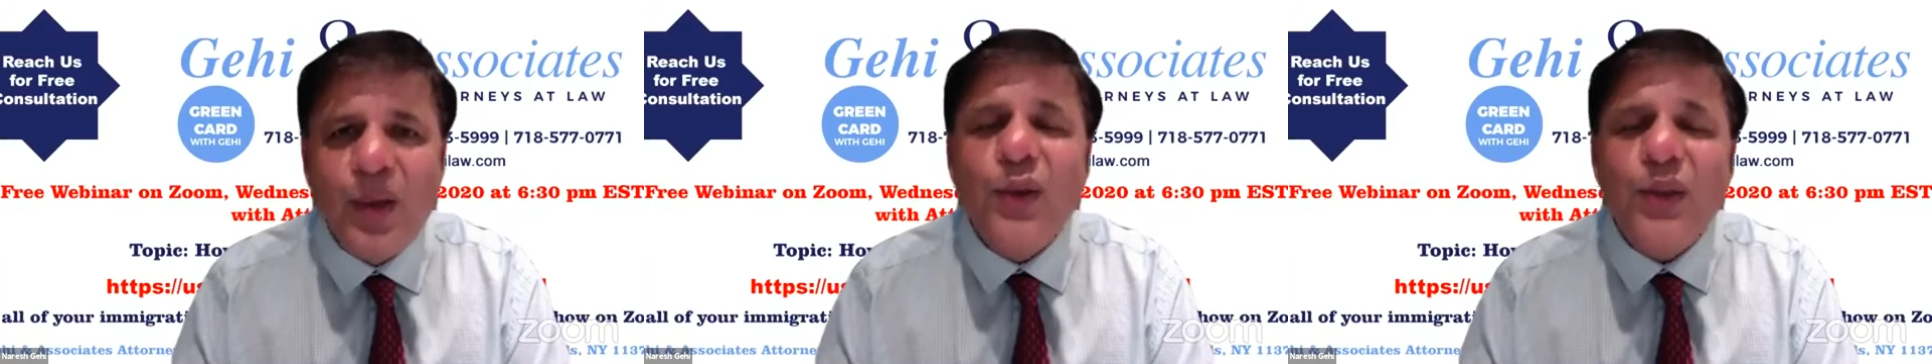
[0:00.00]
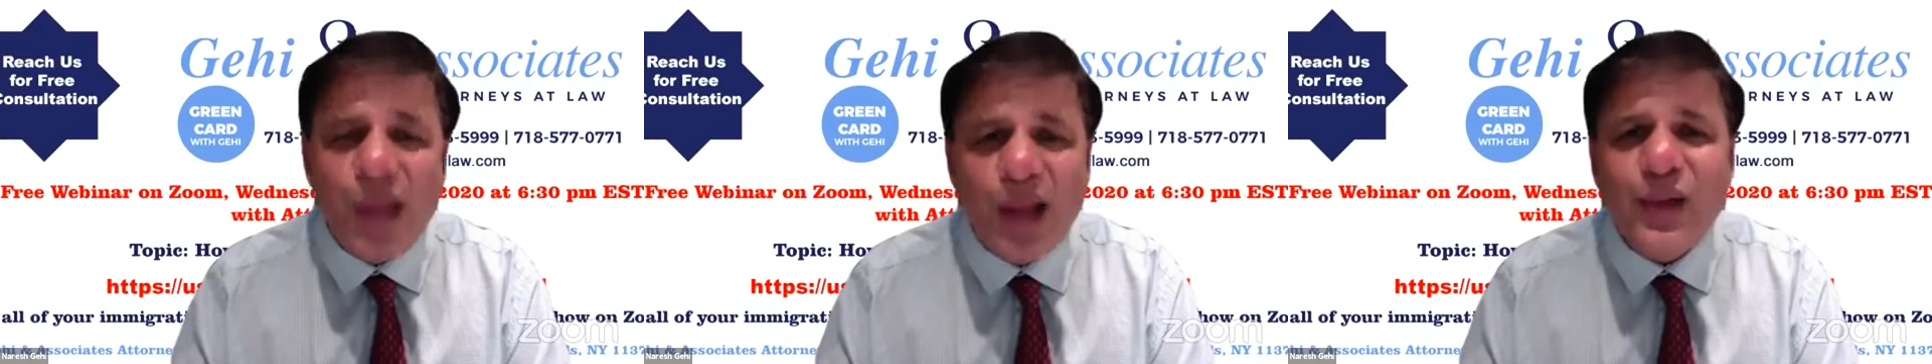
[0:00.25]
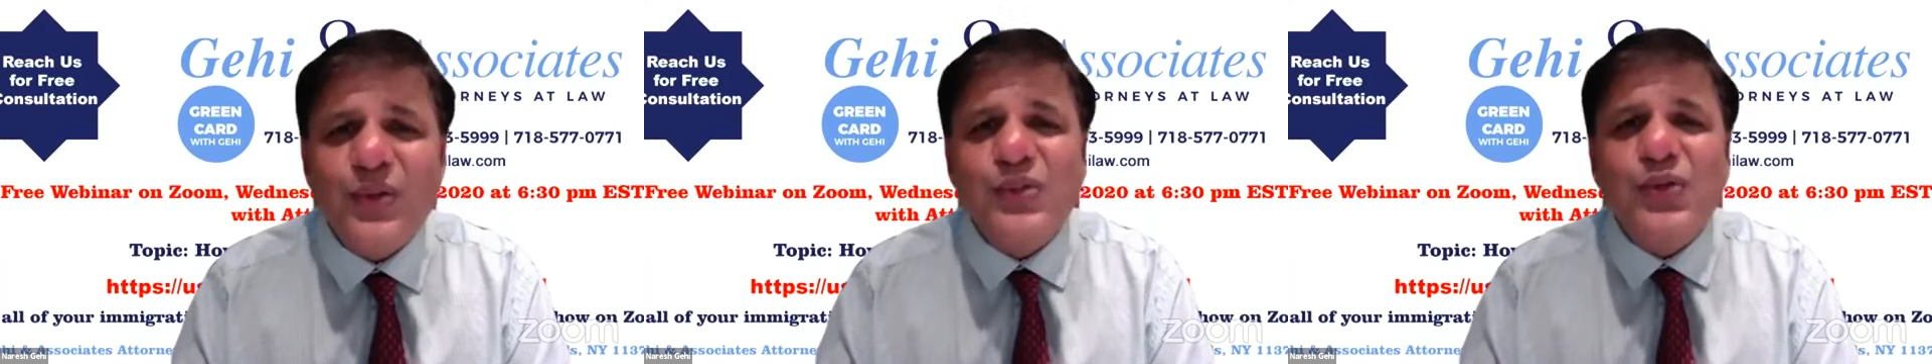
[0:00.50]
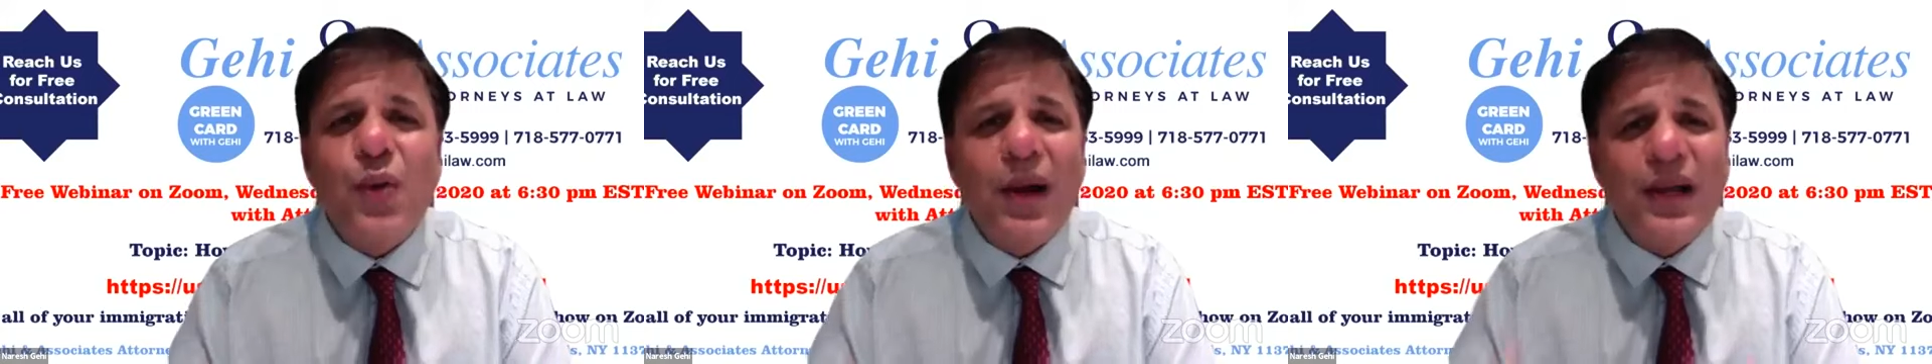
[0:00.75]
Thank you
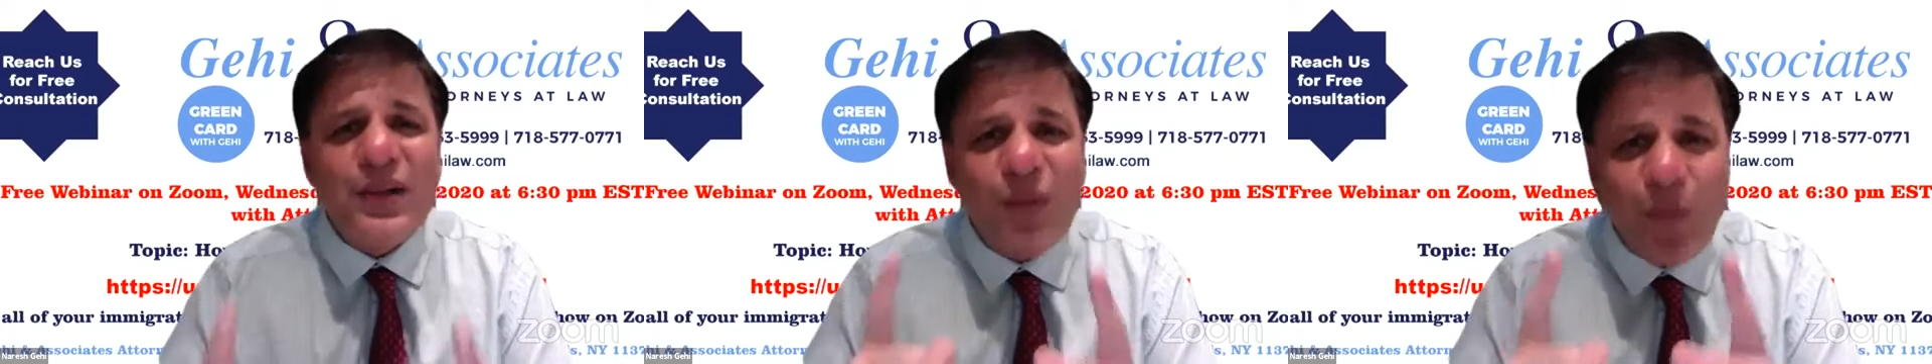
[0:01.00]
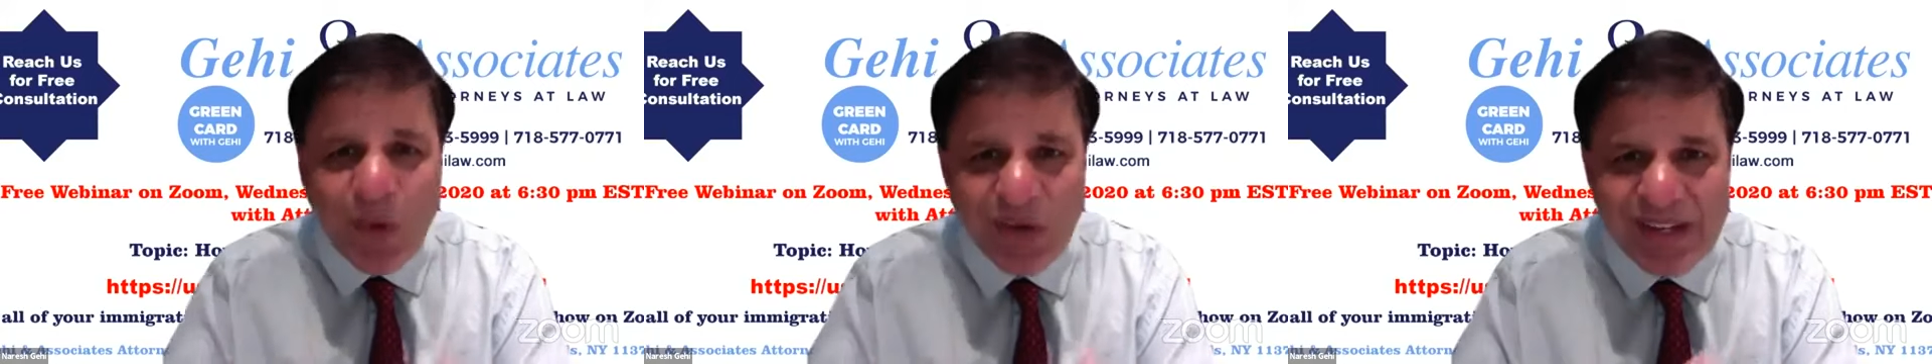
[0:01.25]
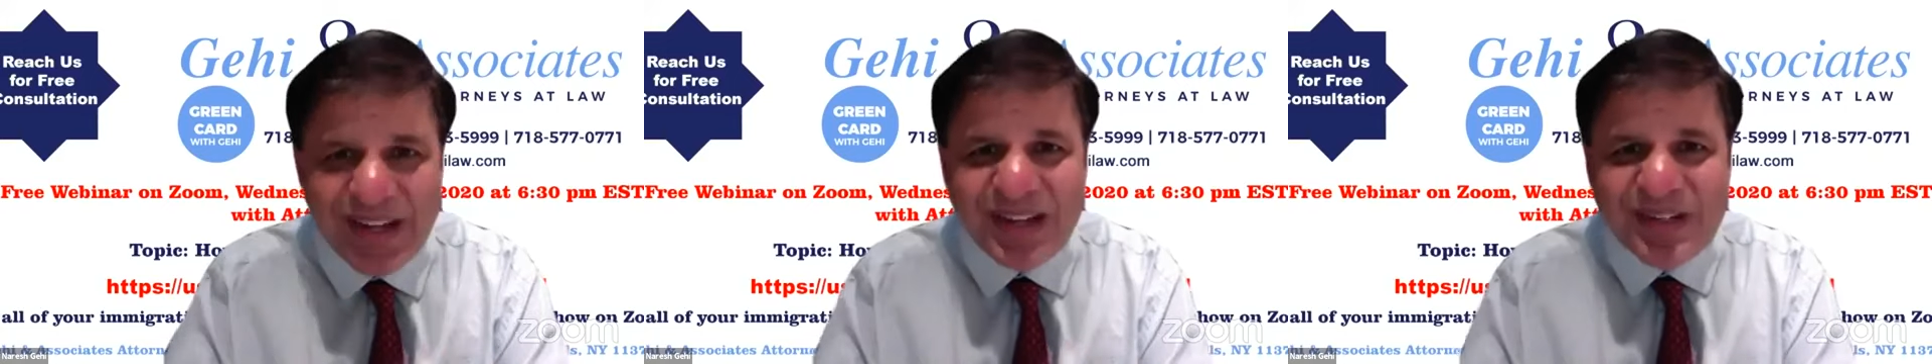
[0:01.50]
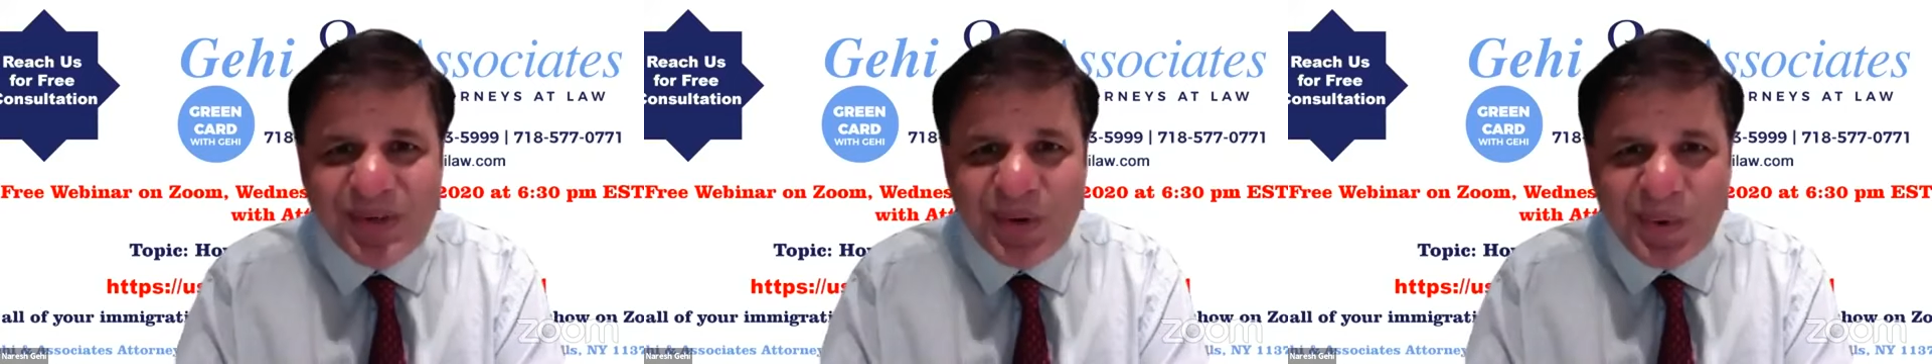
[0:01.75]
so much for watching this
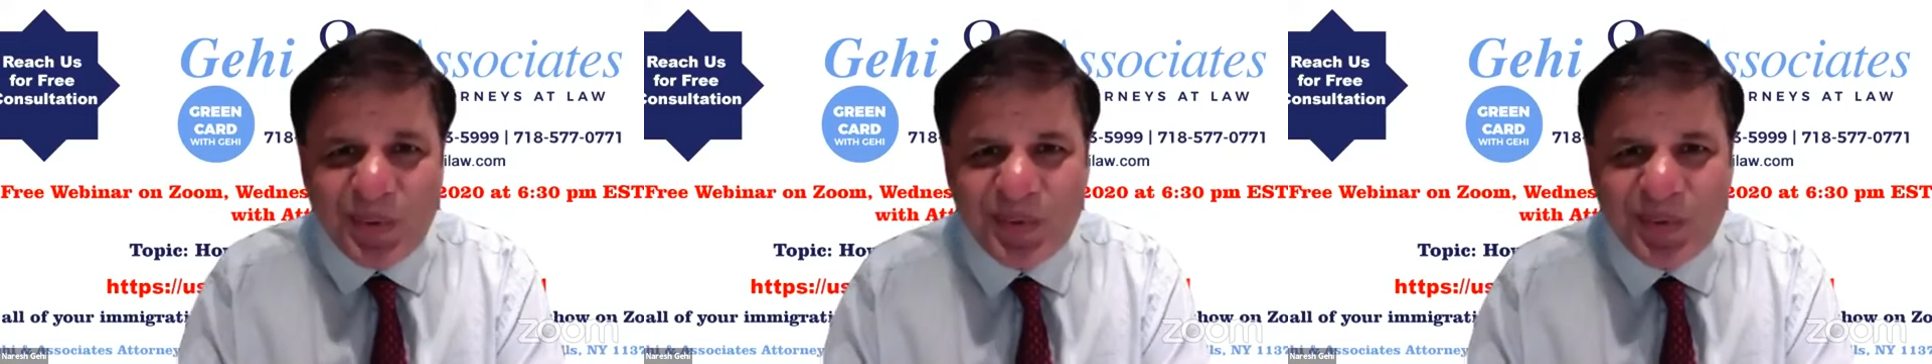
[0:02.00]
show.